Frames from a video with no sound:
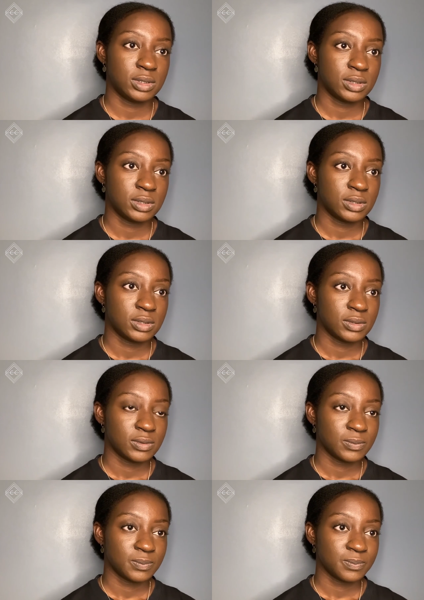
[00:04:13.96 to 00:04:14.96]

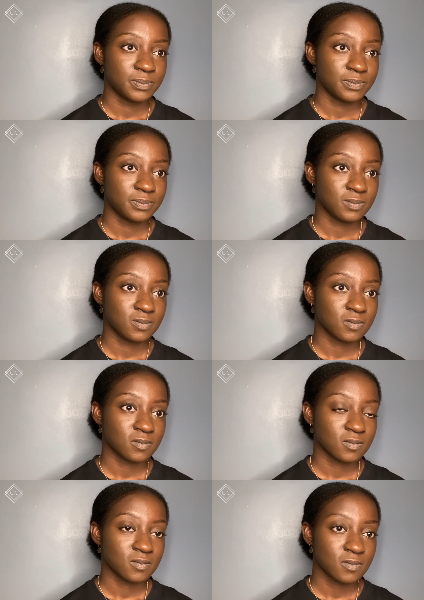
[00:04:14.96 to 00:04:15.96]
(silence)